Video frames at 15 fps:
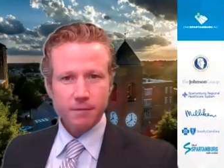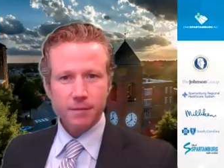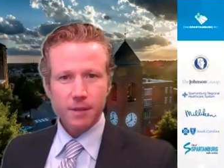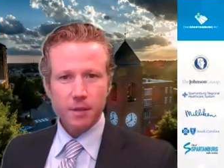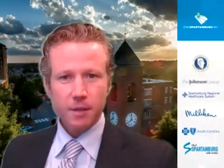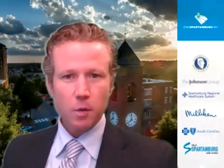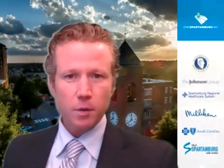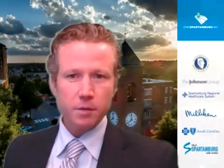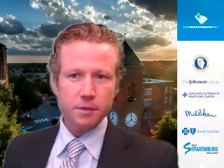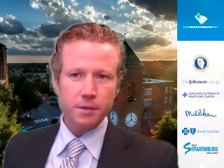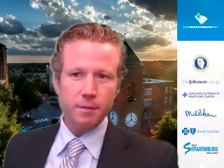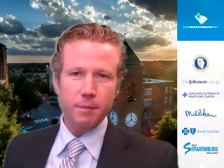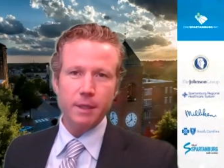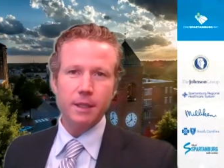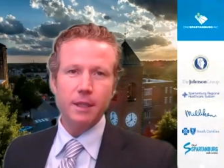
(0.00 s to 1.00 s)
Of course,
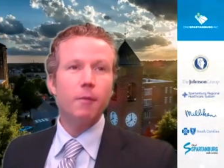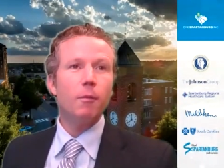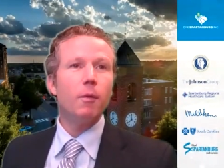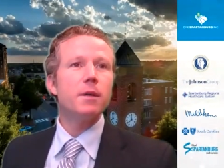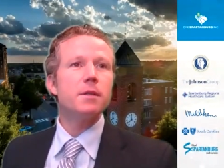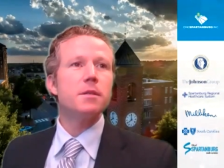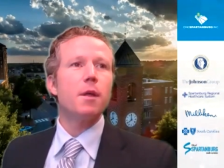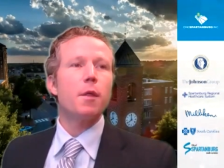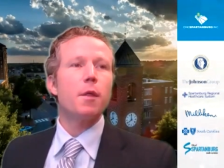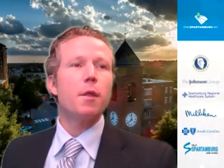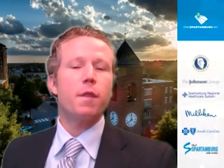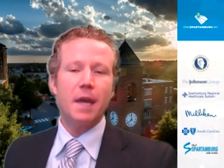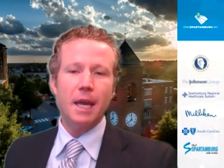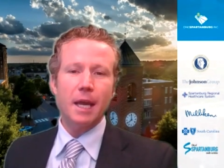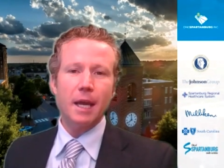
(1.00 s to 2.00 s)
I mean that wasn't a
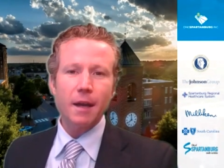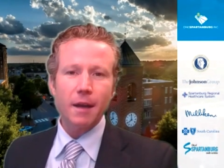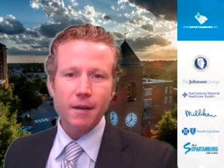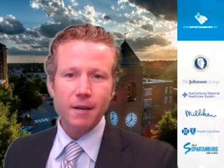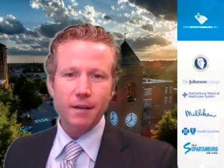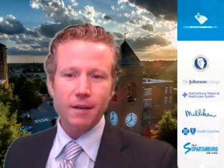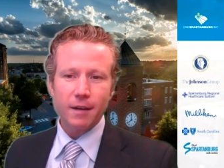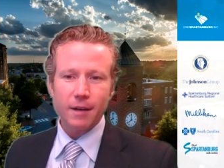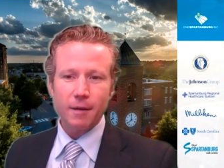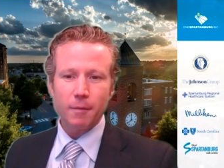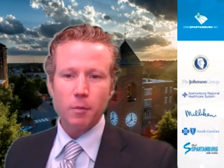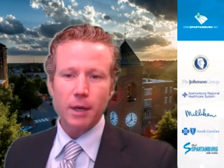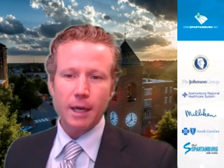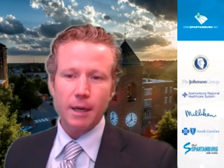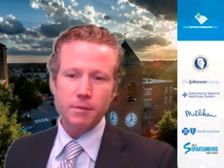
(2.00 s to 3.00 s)
thing um,
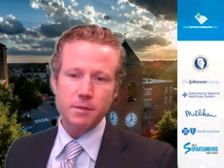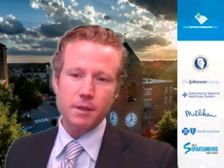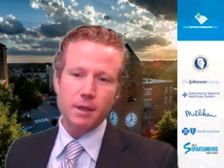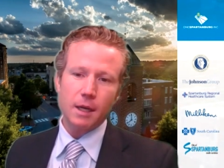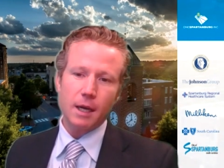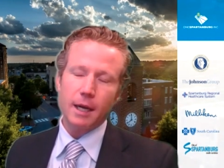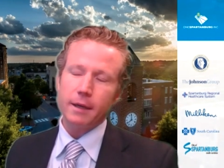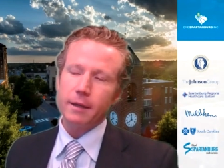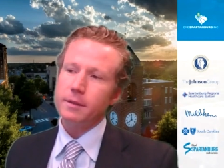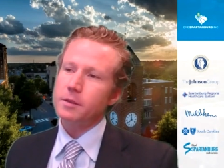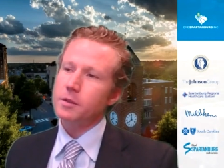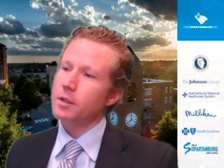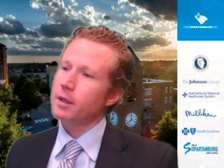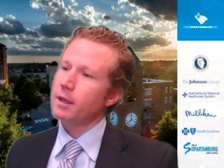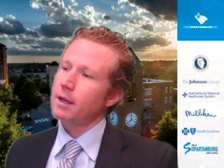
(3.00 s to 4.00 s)
when I was in
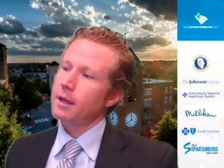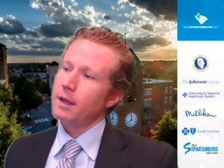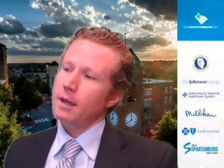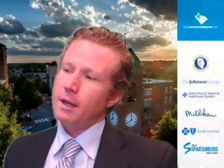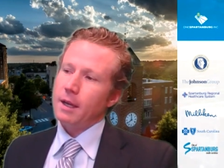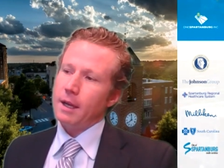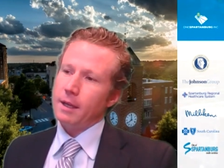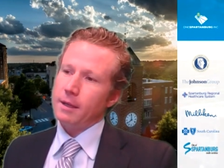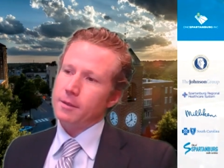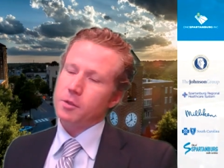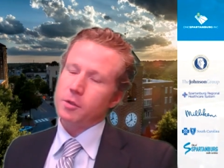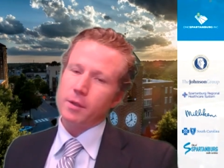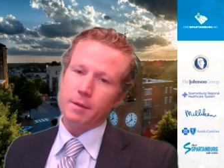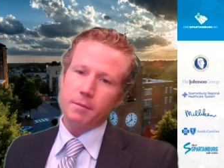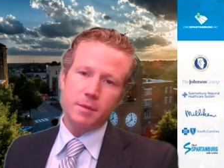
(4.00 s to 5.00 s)
college and the
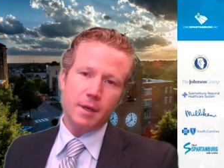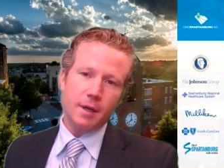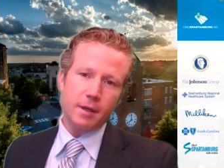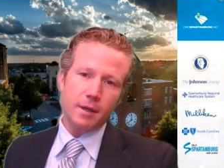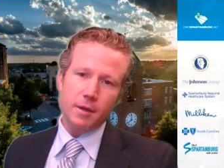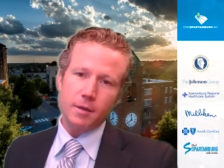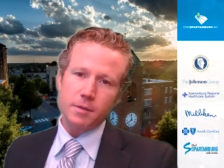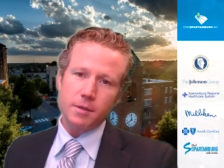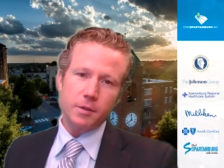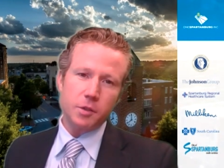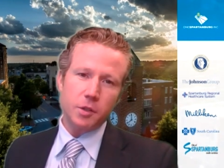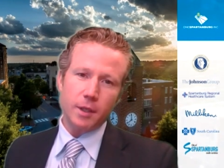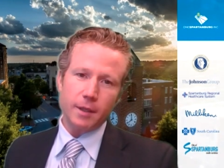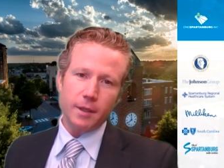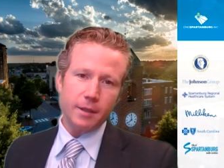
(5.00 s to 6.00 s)
shrimp tacos at
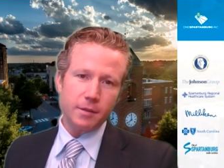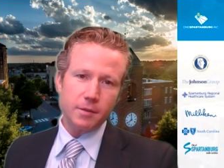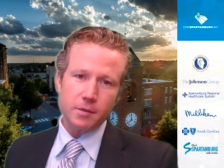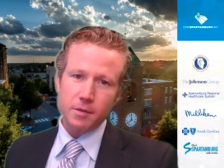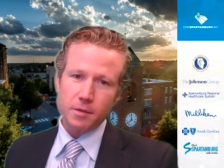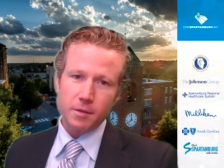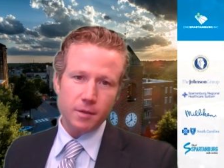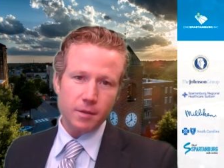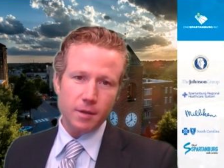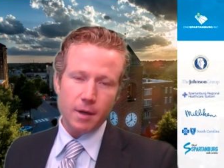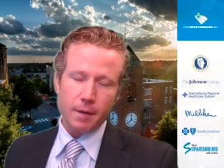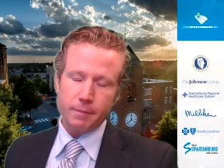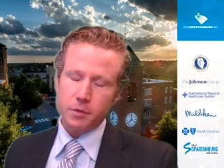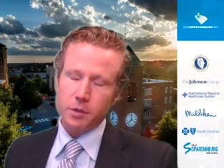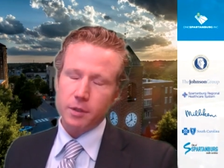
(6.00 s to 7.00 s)
Chili's.
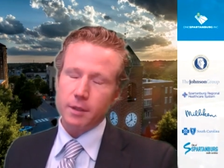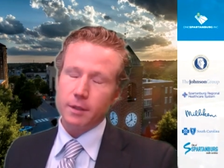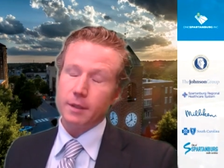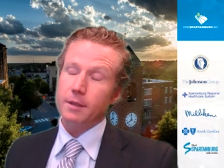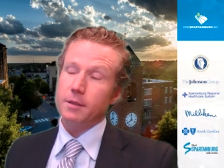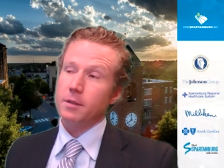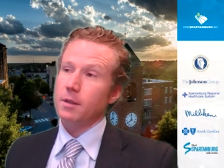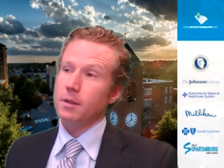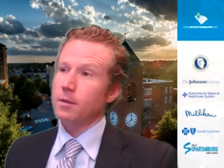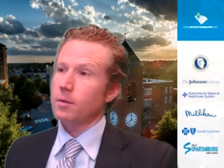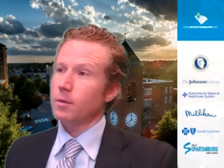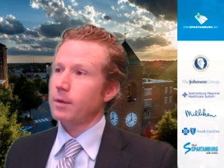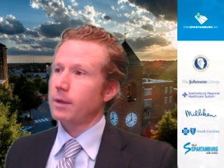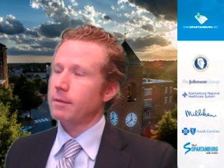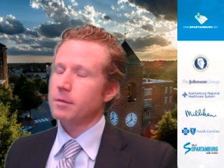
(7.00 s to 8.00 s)
oh, Chili's, good
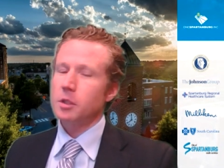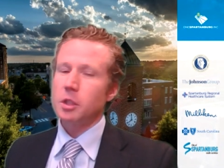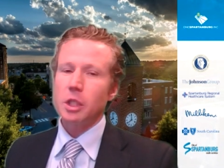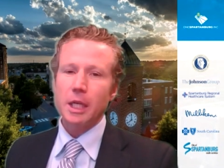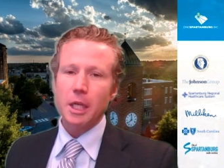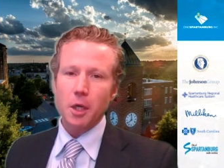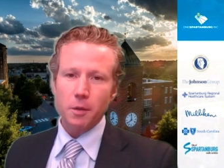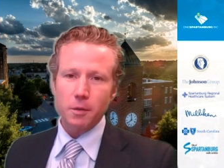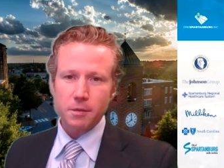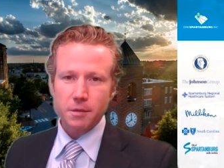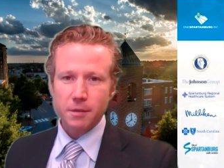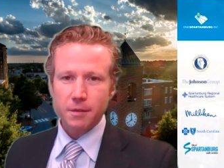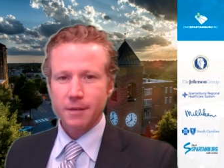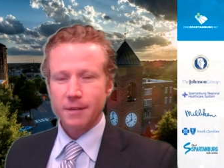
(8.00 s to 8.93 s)
grief, Chico's.